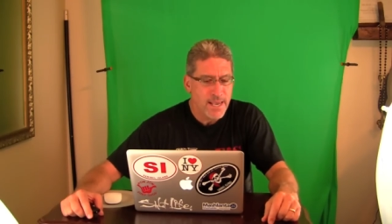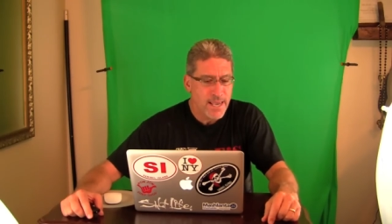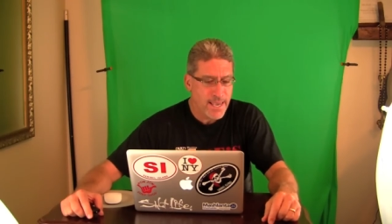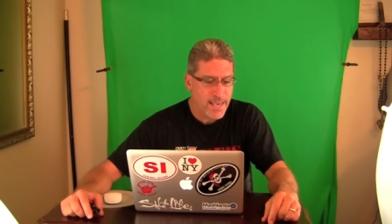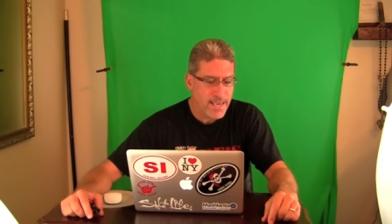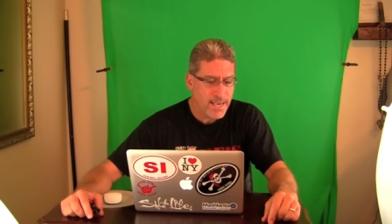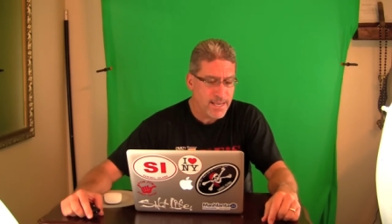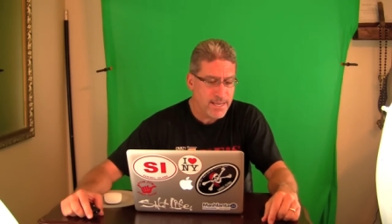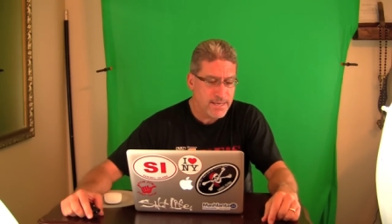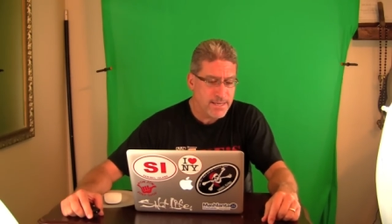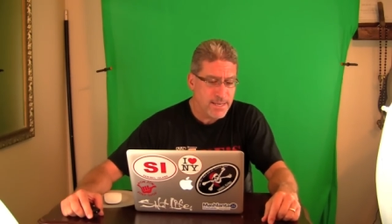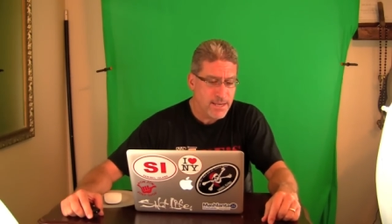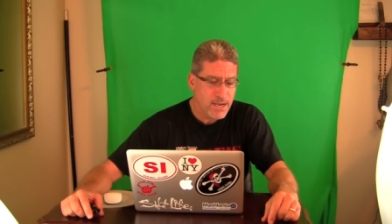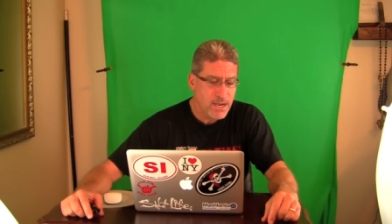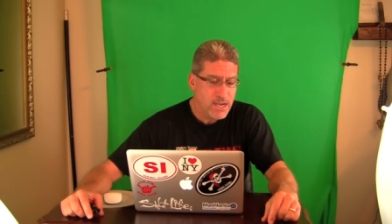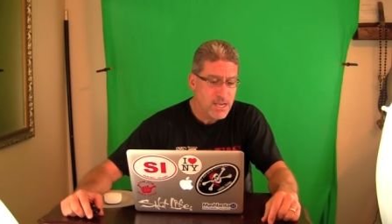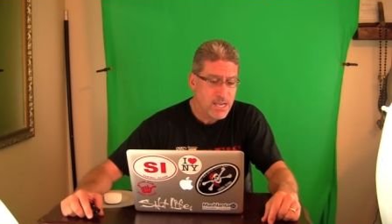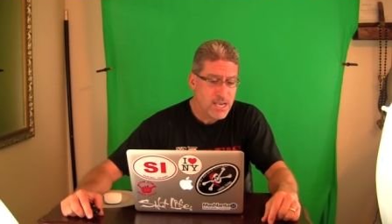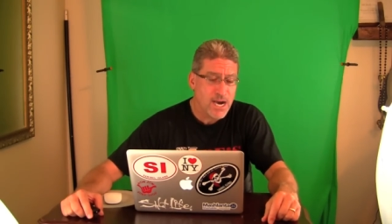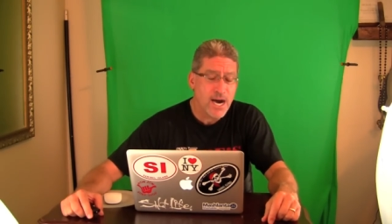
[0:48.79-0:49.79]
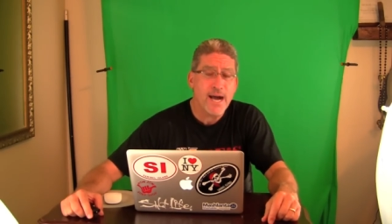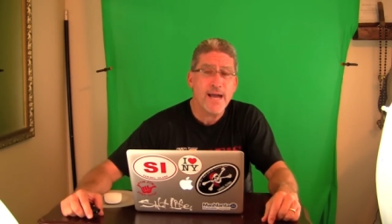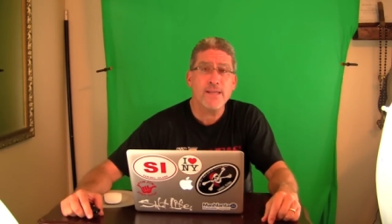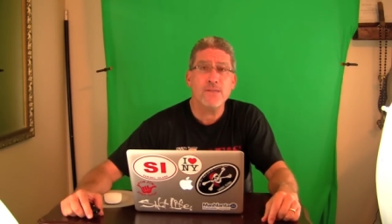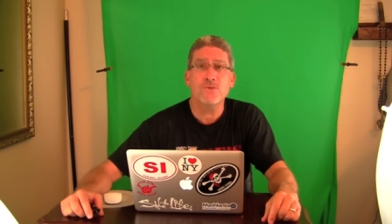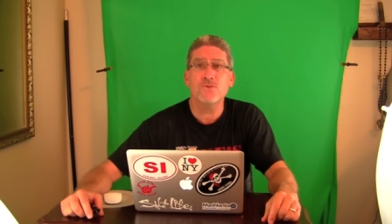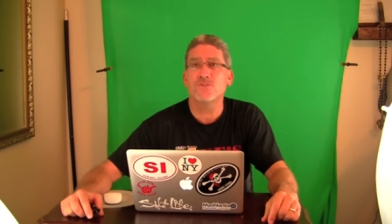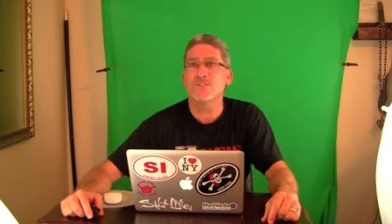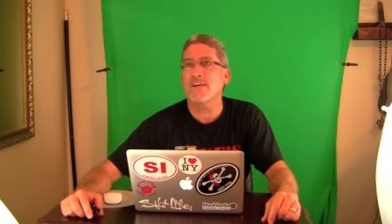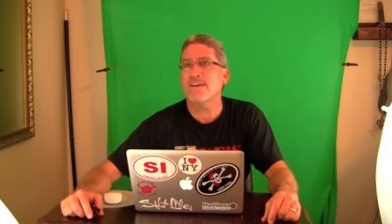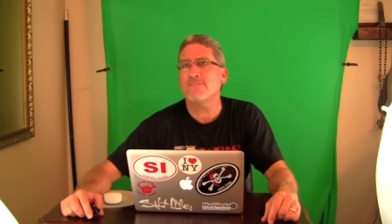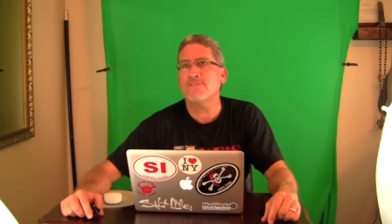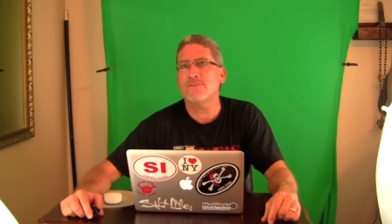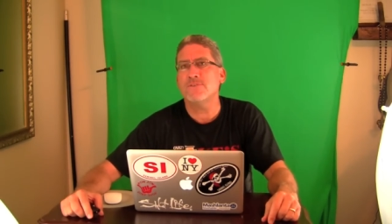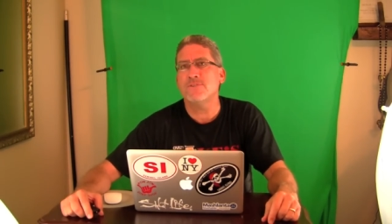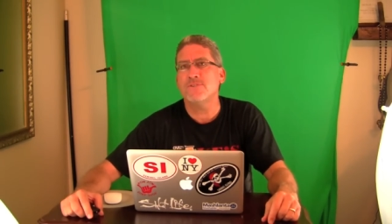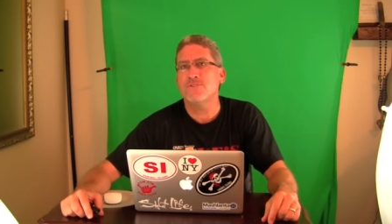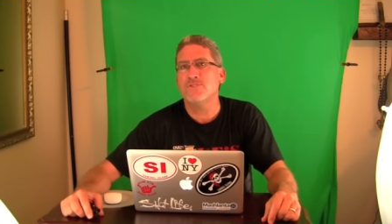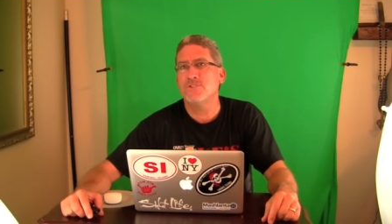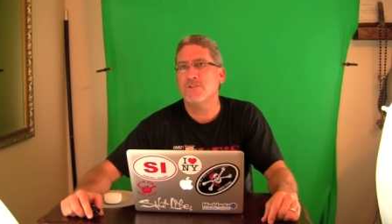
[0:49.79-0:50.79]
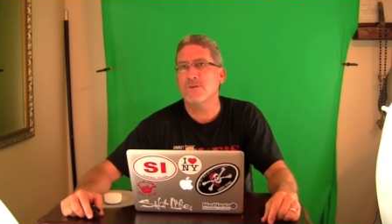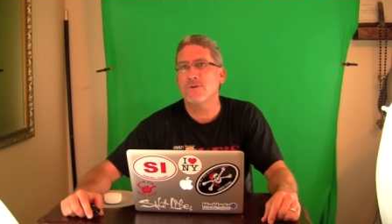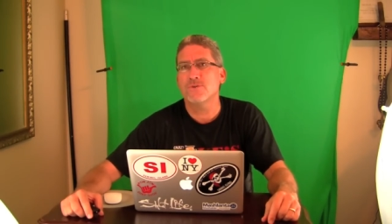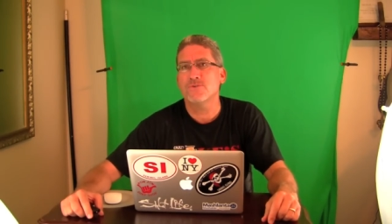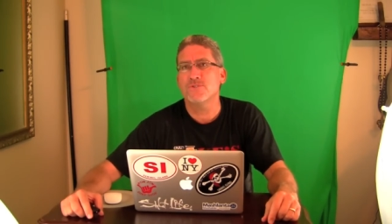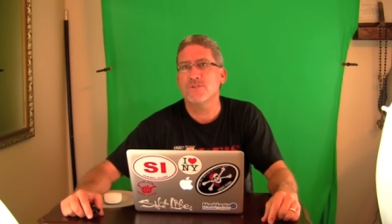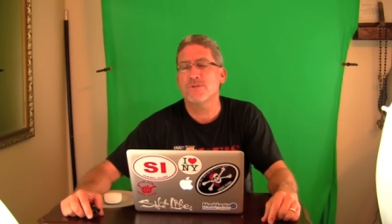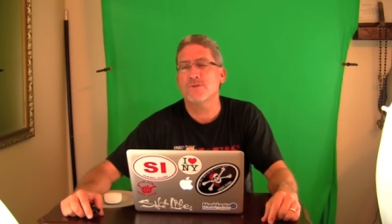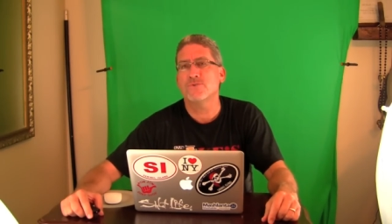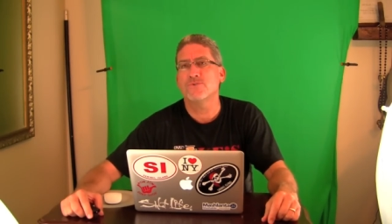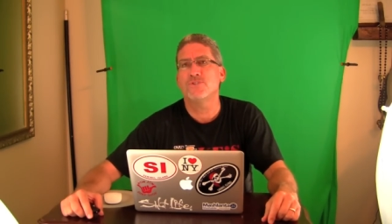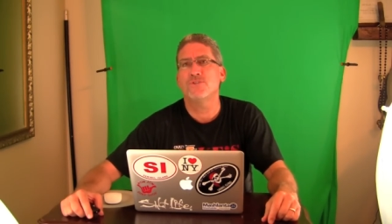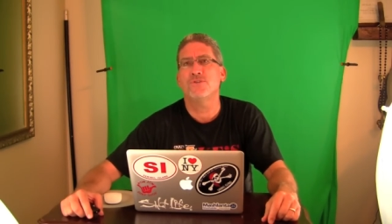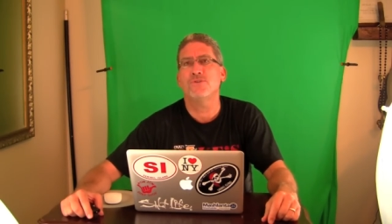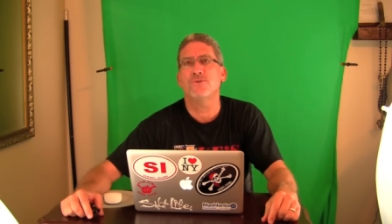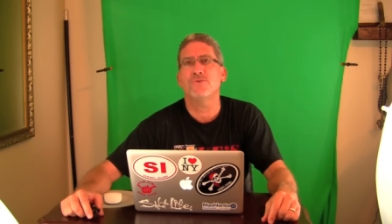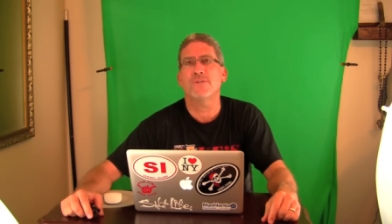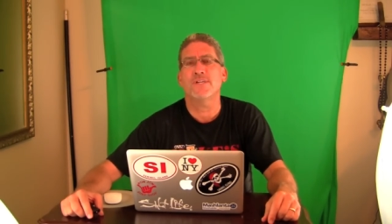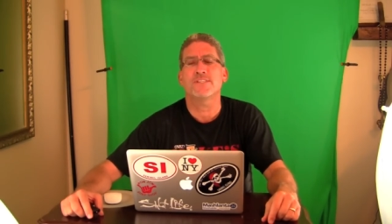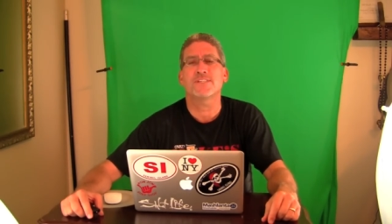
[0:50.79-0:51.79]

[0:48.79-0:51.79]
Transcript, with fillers: And Kyle7002,